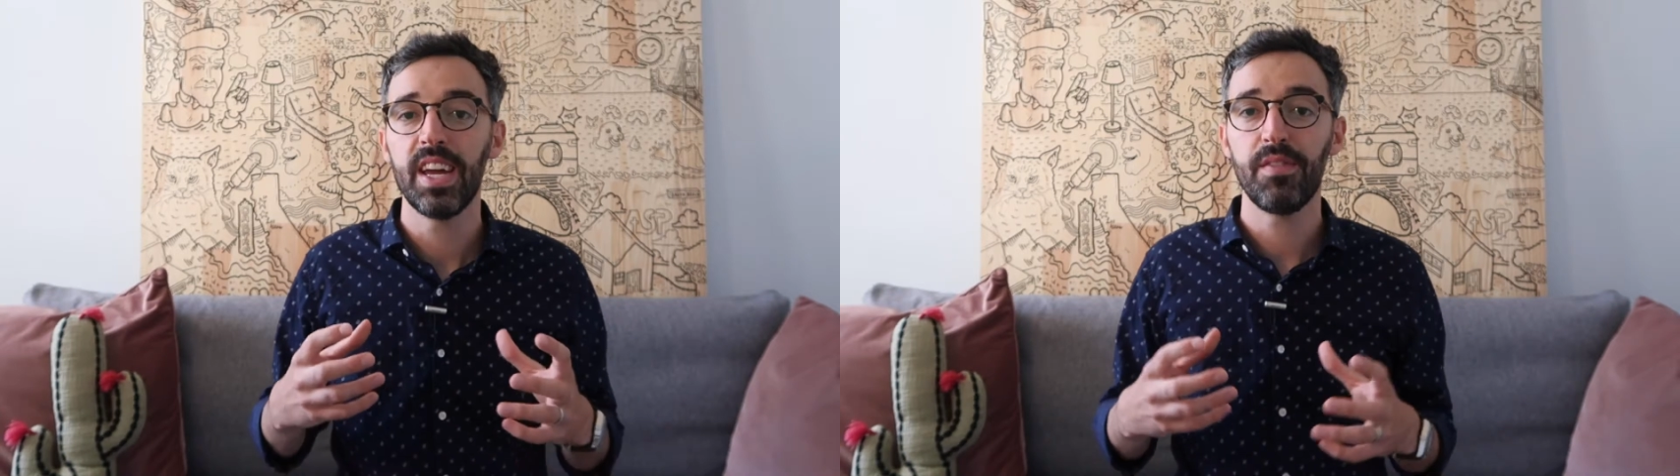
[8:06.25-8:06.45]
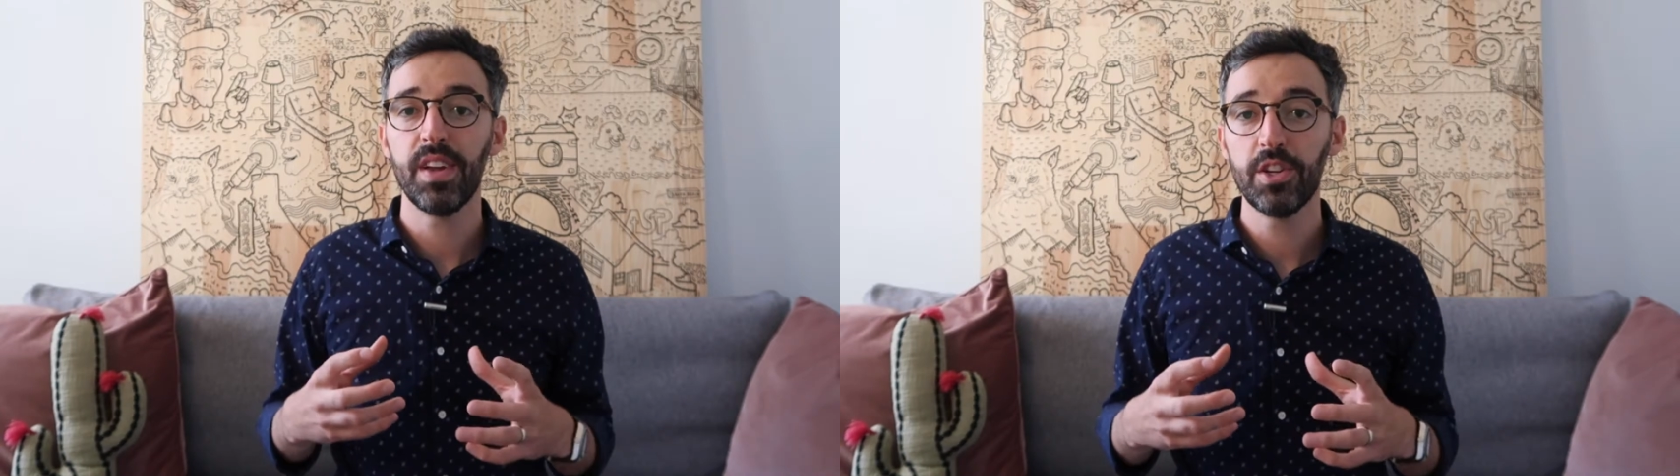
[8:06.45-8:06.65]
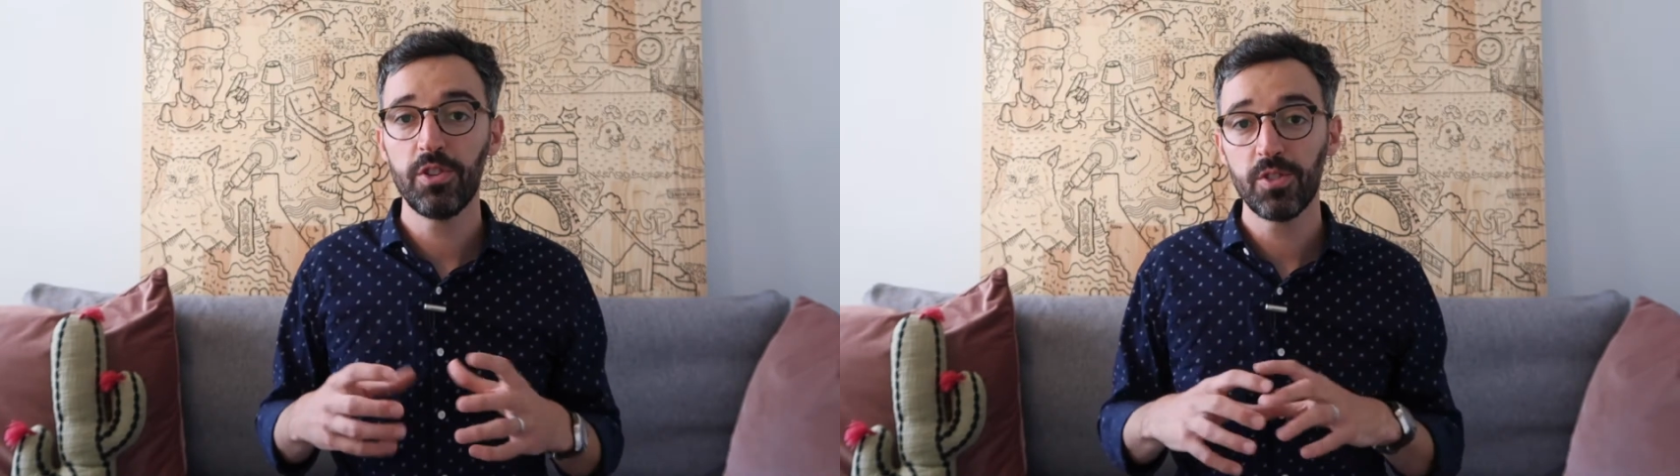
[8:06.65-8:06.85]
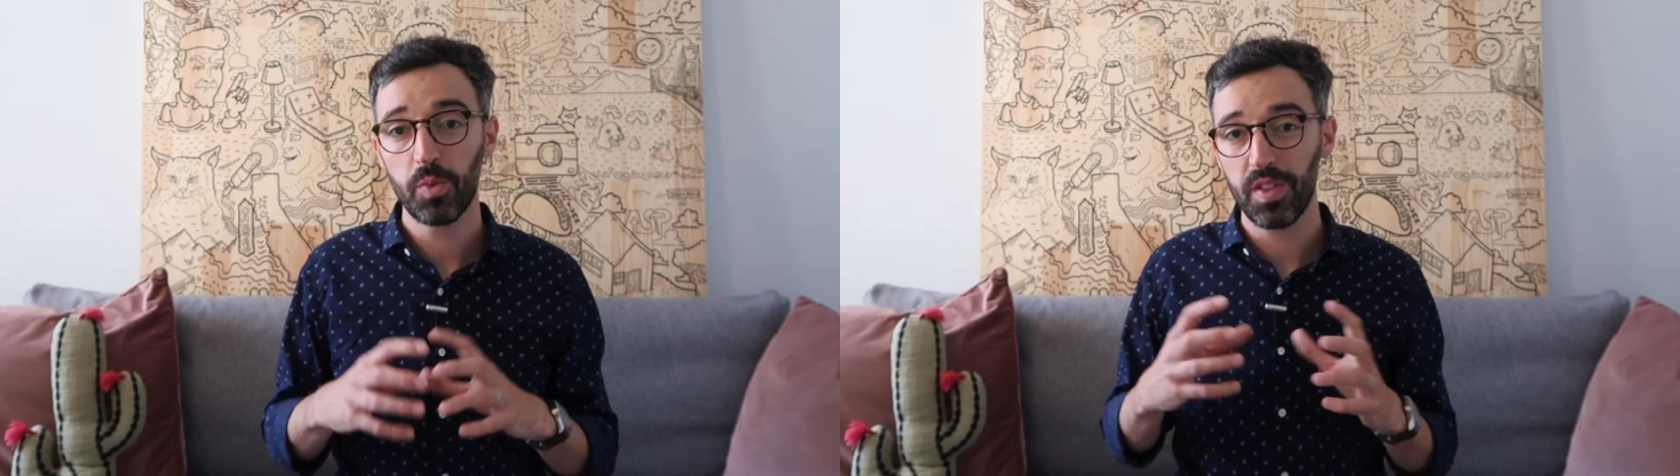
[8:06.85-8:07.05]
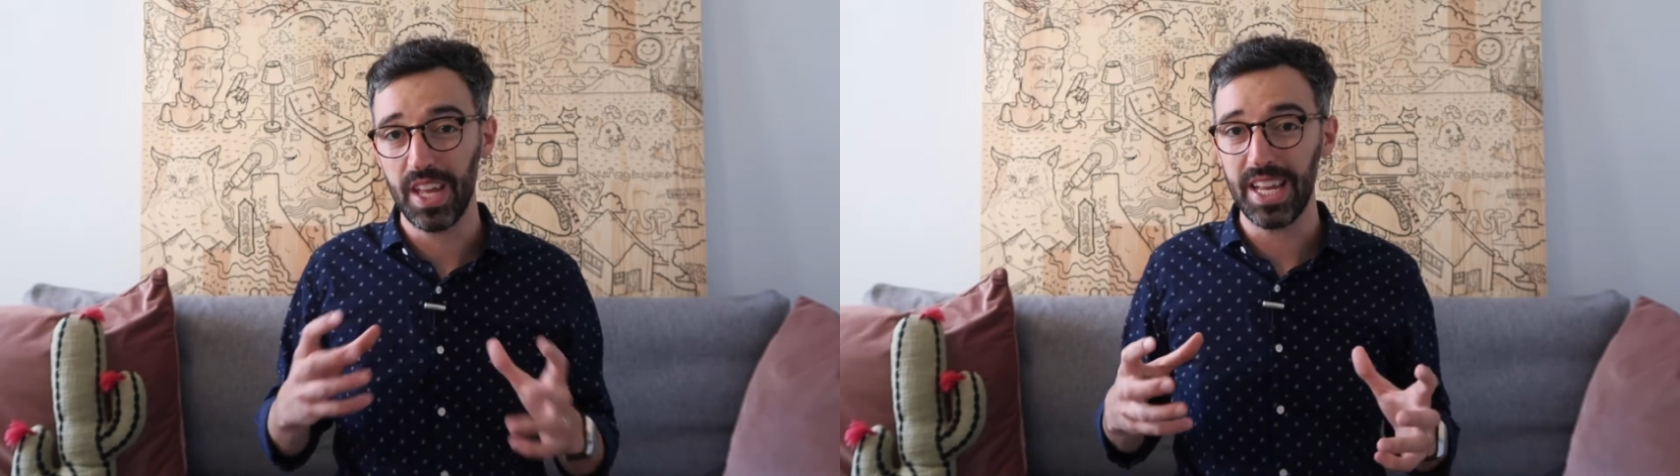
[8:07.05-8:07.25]
if issues
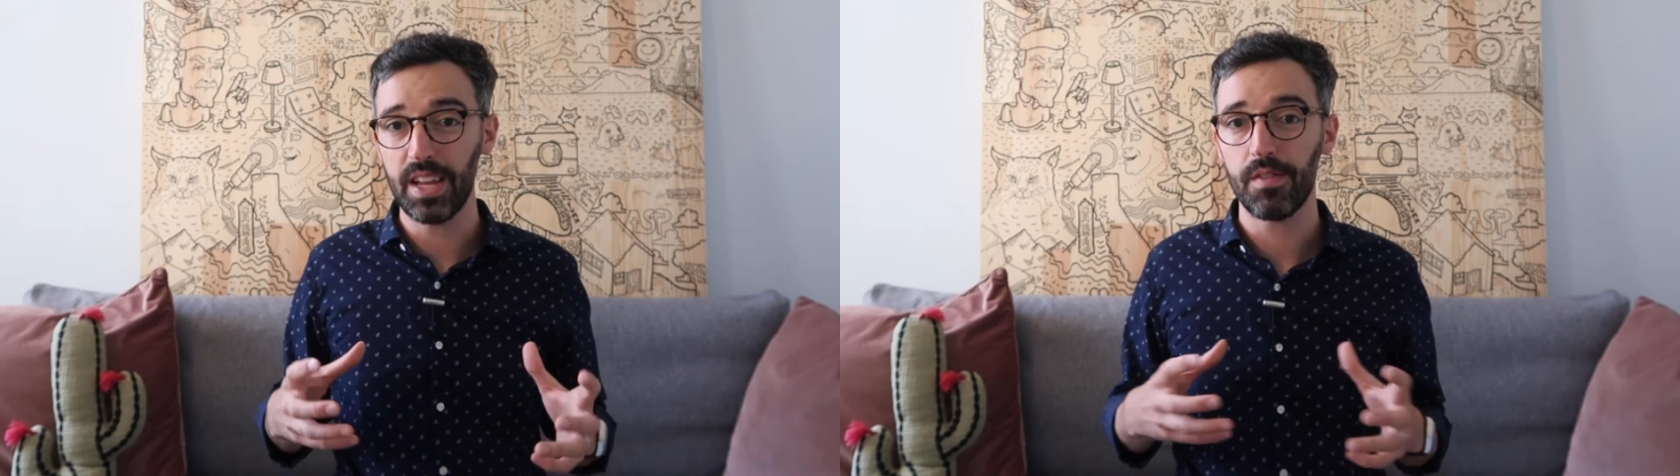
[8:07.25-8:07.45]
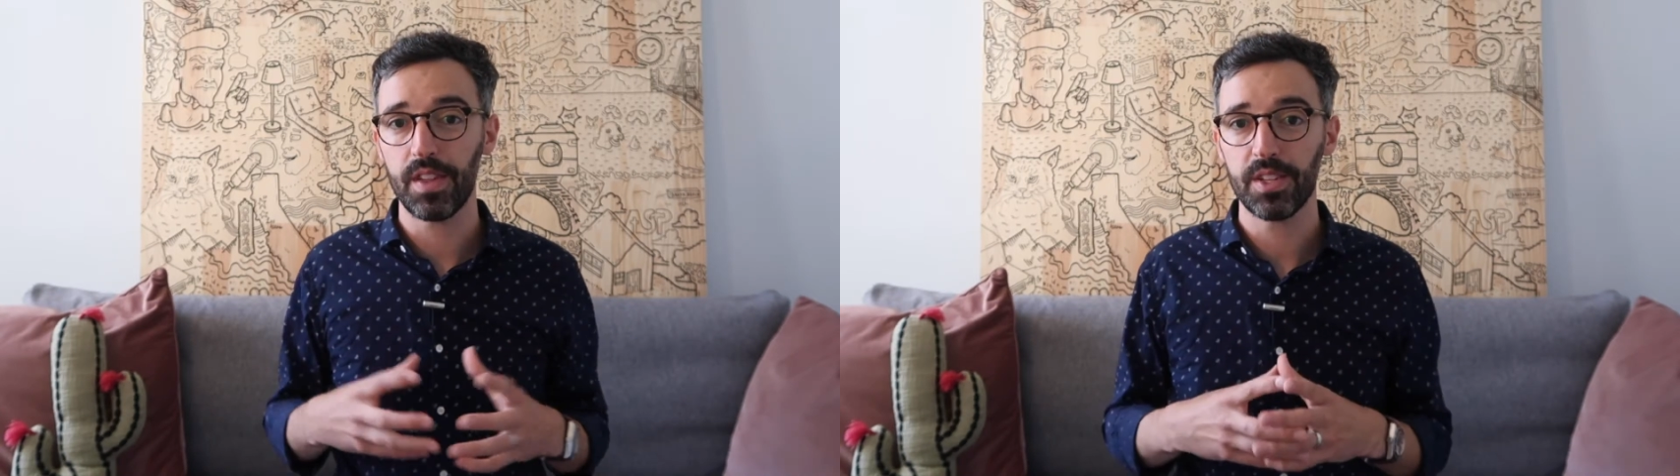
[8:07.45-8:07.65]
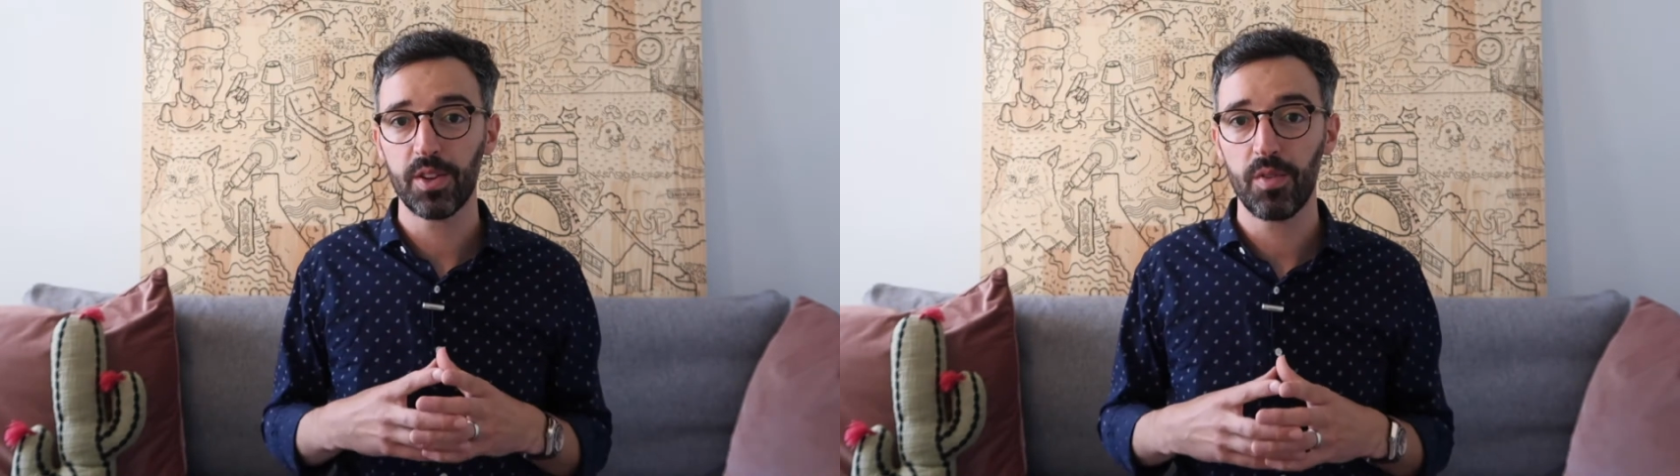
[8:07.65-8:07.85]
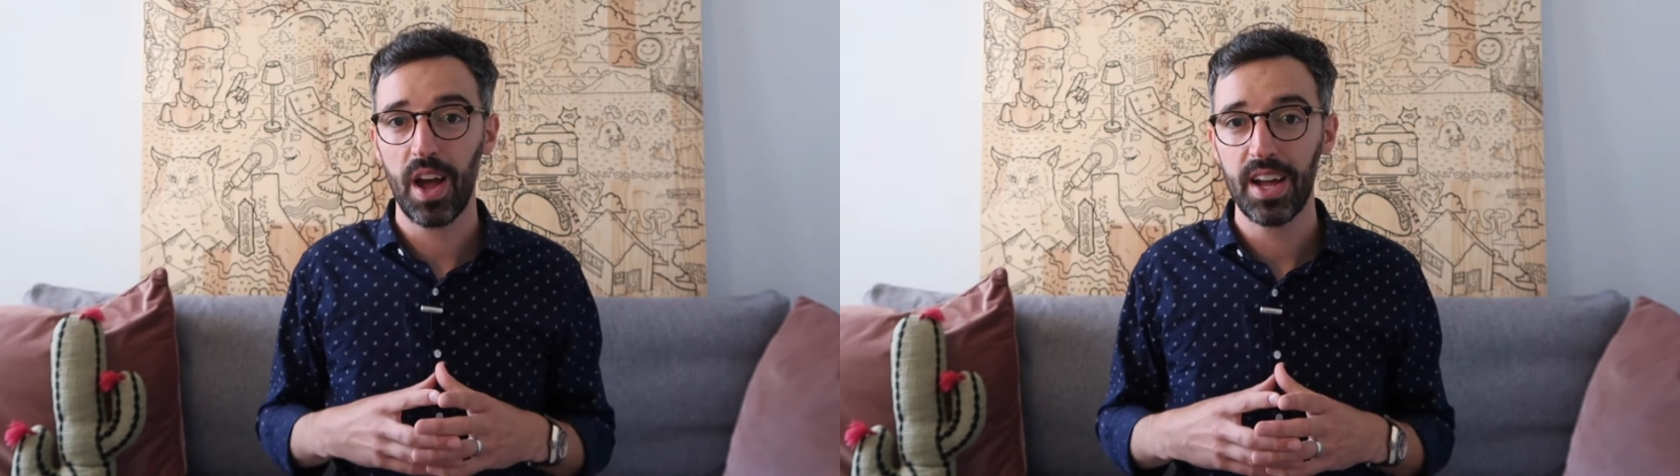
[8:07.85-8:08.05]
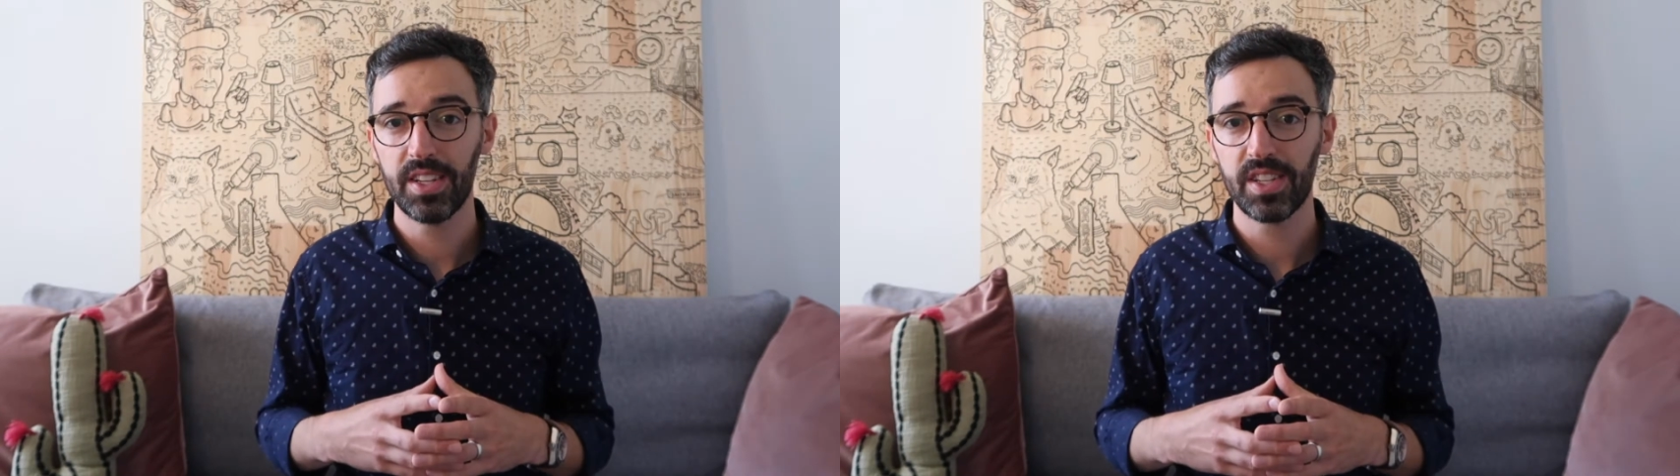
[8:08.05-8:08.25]
with any of this
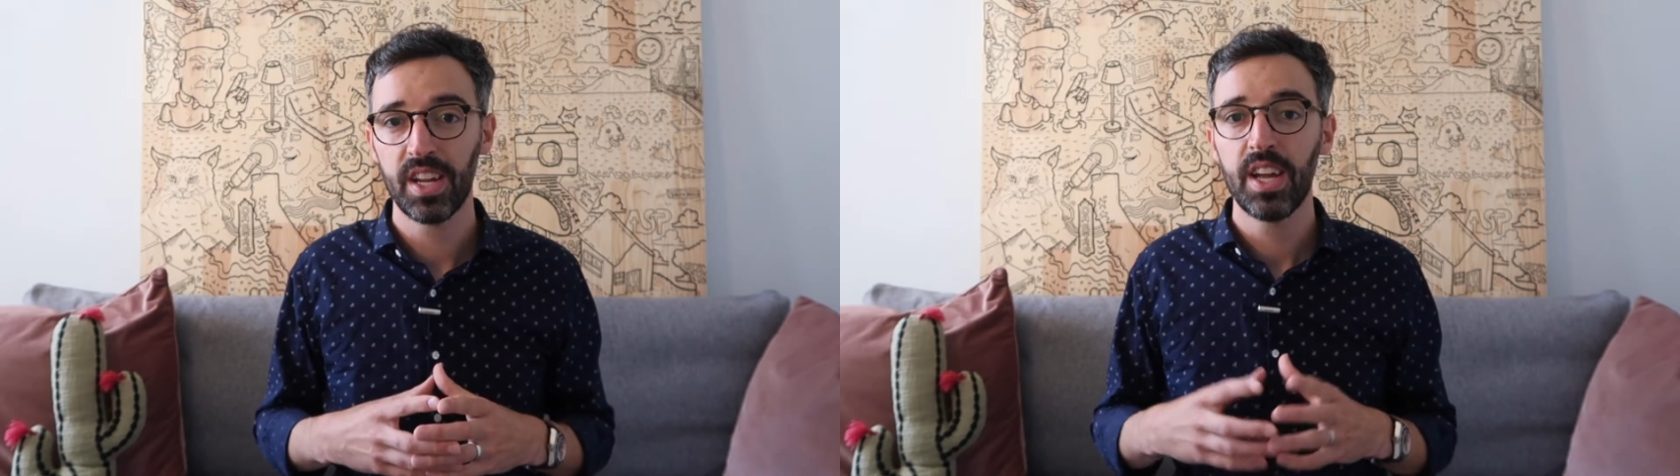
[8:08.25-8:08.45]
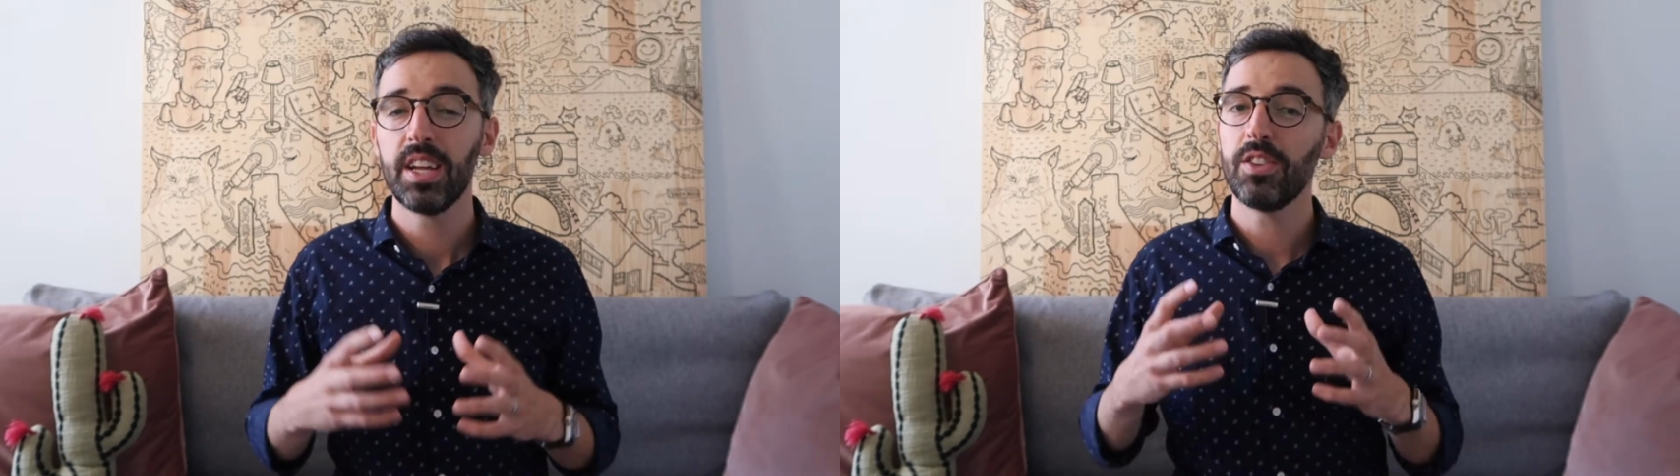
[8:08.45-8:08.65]
arise,